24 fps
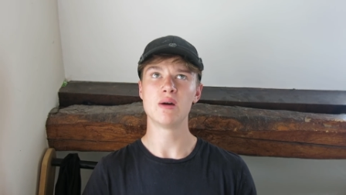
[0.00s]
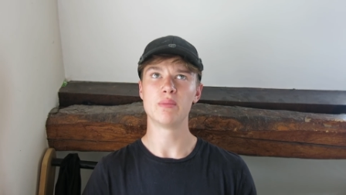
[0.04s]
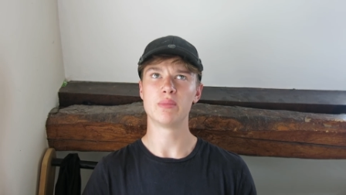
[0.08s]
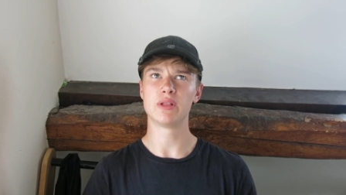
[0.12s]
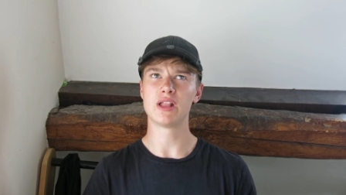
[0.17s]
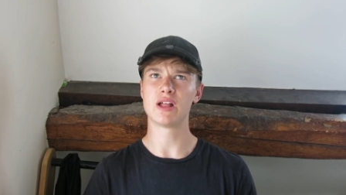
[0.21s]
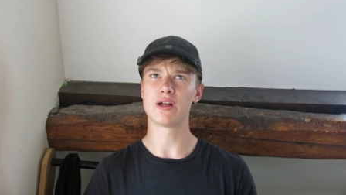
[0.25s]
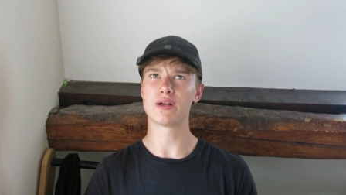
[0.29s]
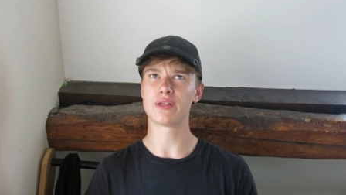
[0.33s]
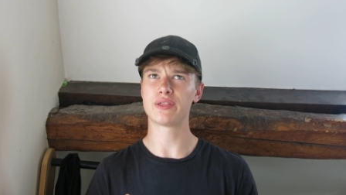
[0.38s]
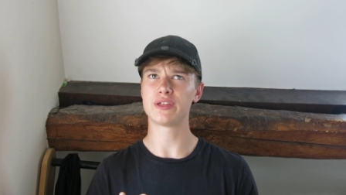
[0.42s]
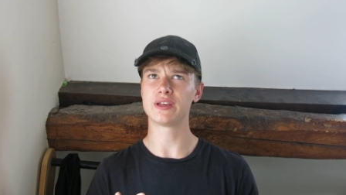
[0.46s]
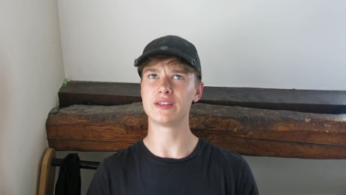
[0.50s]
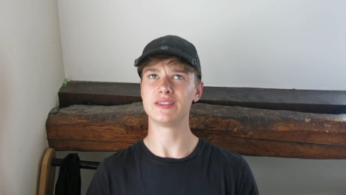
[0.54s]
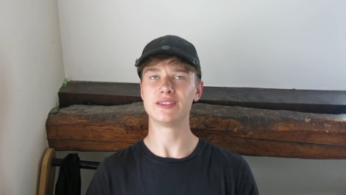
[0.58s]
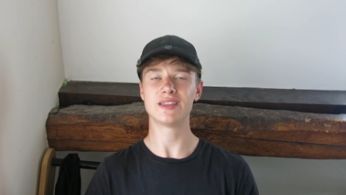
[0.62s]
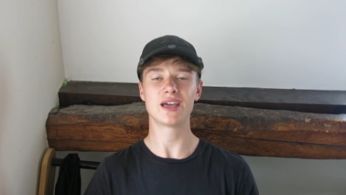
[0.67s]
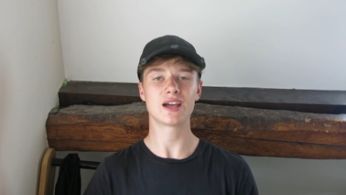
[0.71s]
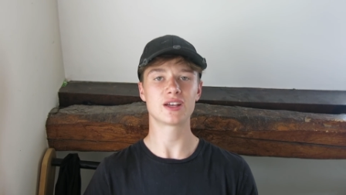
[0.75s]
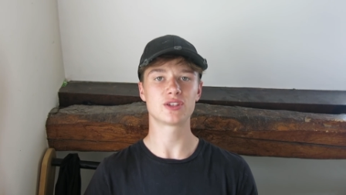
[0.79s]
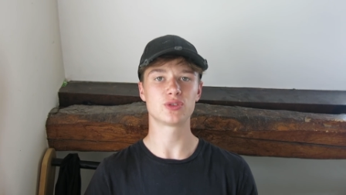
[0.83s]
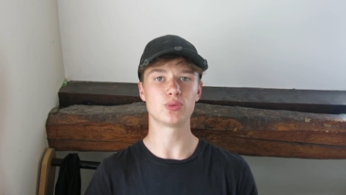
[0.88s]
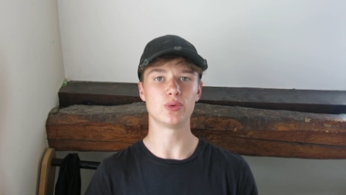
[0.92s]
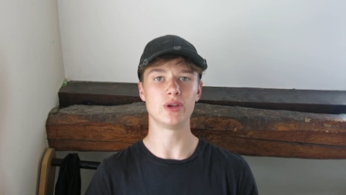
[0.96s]
But then I think
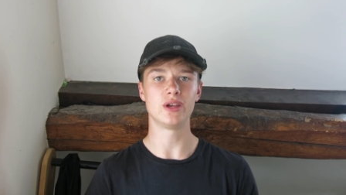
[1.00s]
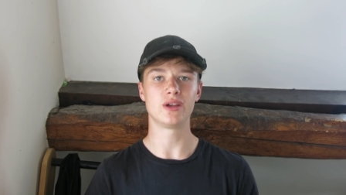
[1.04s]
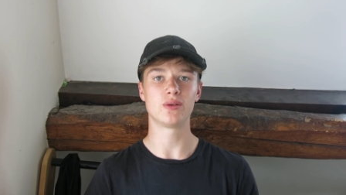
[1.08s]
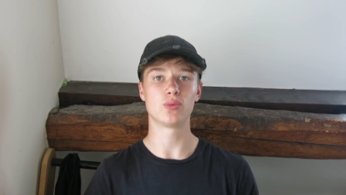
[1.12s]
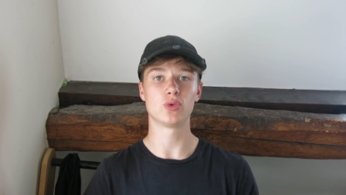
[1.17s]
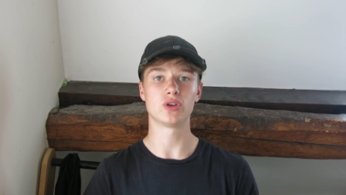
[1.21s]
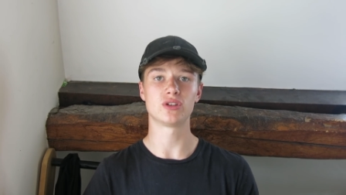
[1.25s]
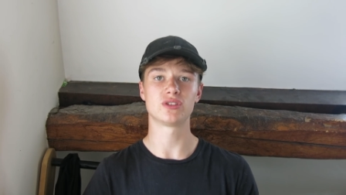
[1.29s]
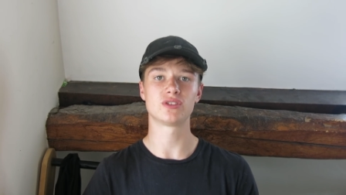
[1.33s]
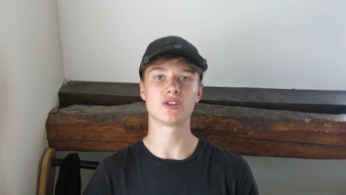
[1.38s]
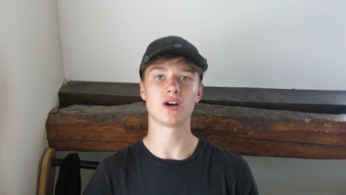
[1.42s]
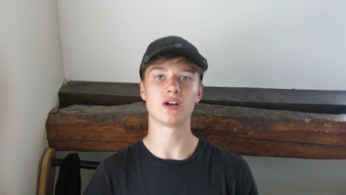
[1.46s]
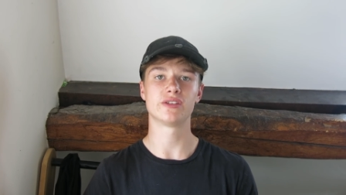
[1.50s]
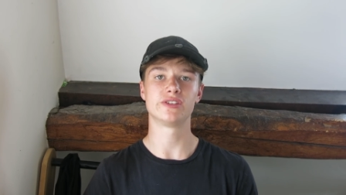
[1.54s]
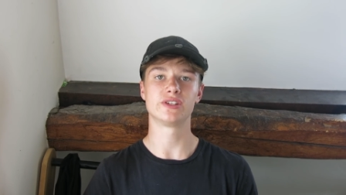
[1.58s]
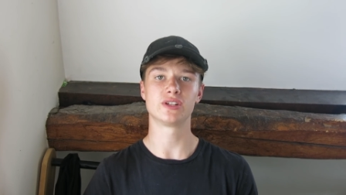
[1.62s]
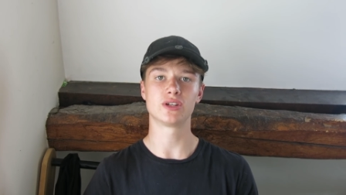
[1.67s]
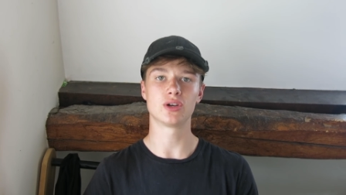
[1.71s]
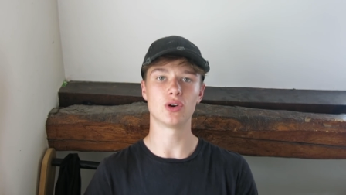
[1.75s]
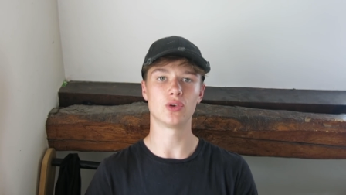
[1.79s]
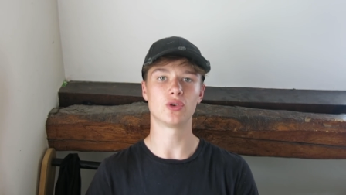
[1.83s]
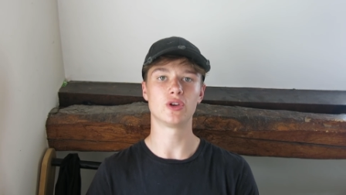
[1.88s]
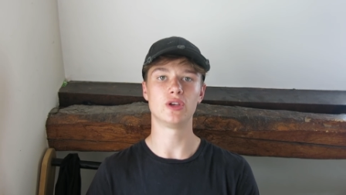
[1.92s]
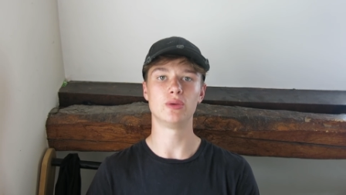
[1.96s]
next week we're
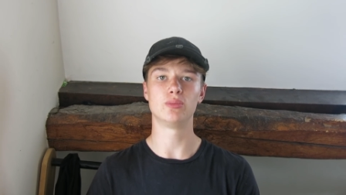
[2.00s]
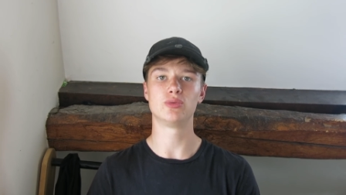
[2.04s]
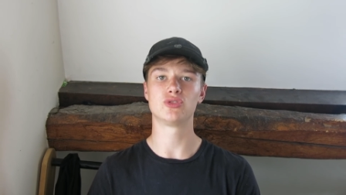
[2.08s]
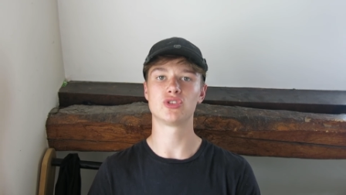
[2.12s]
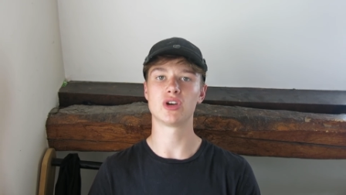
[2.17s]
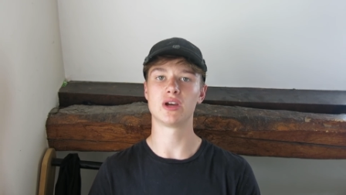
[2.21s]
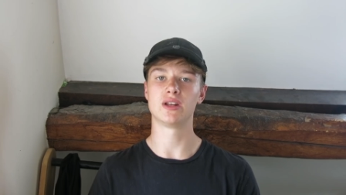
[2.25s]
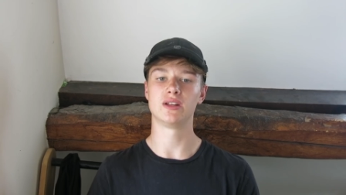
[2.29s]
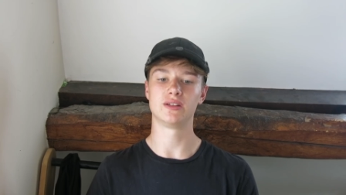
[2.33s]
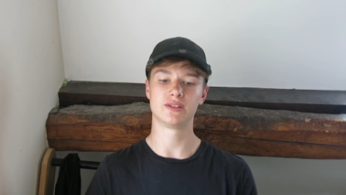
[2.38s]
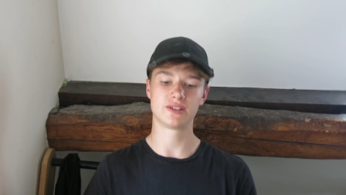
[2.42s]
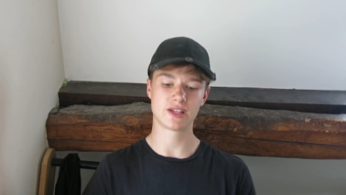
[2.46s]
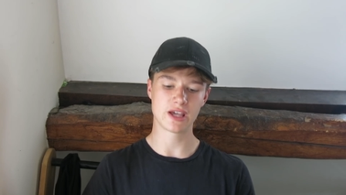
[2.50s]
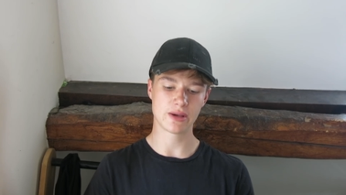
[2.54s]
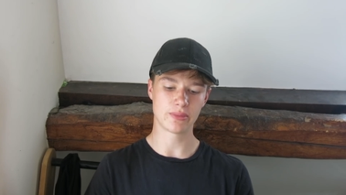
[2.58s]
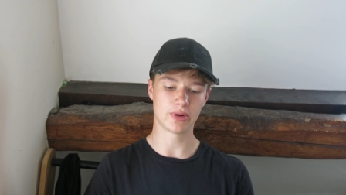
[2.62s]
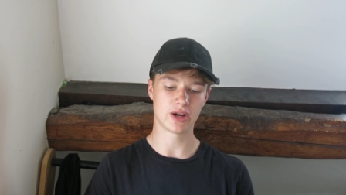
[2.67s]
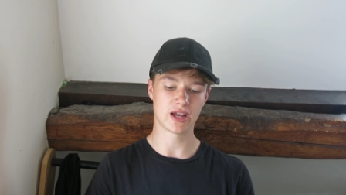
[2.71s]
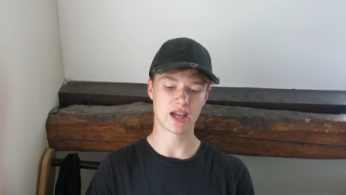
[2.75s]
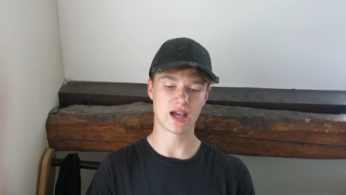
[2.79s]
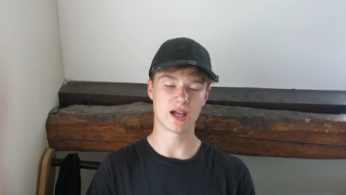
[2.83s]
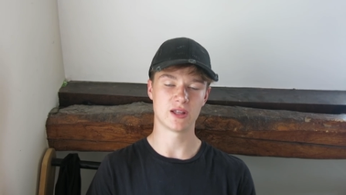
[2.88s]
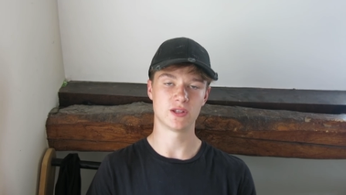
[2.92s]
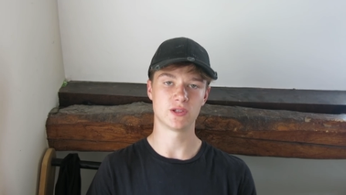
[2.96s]
starting goalkeeper training to get
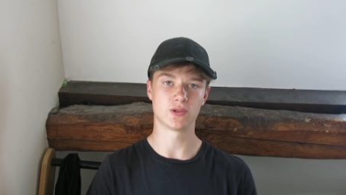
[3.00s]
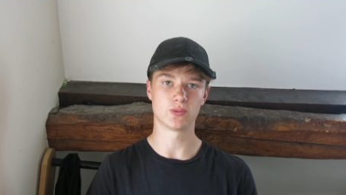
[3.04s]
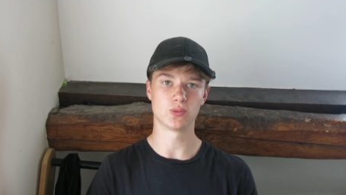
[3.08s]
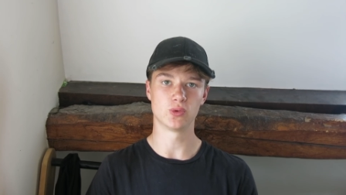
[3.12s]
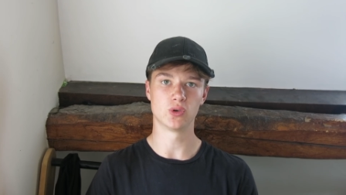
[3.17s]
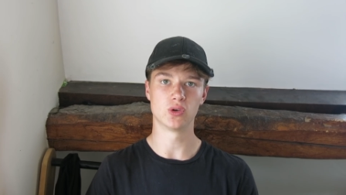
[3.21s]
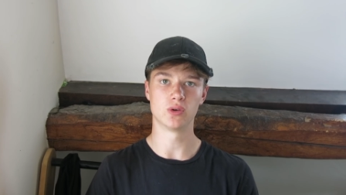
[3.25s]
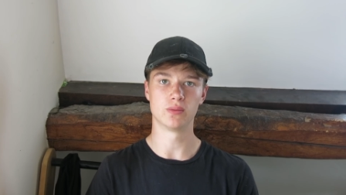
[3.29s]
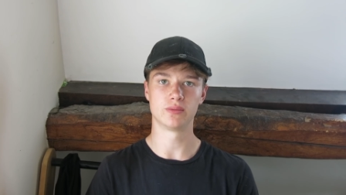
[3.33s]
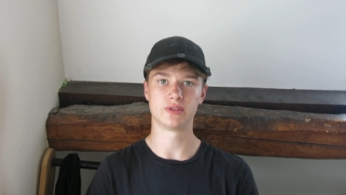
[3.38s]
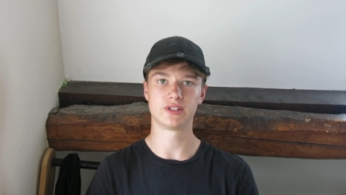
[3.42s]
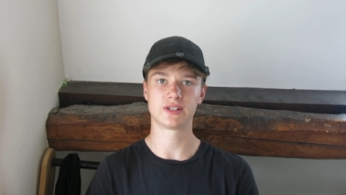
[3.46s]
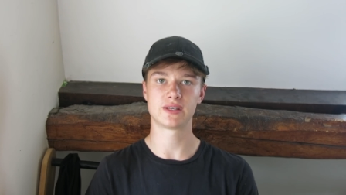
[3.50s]
my hands warm,